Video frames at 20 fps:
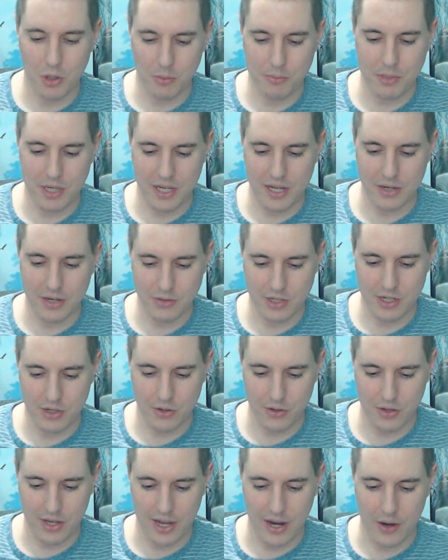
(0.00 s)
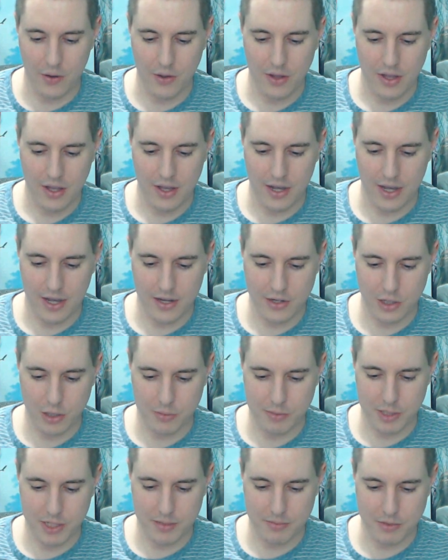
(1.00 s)
know, beating out Daryl now.
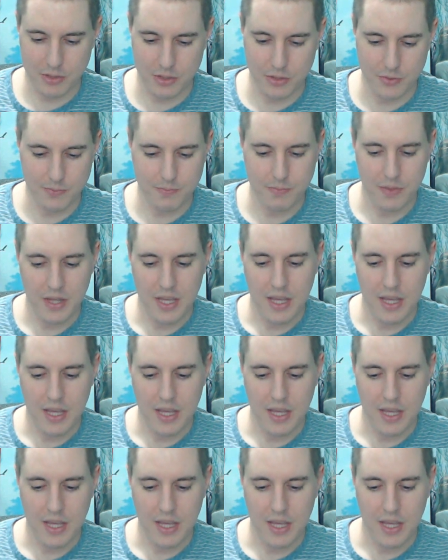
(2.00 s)
Daryl be number two.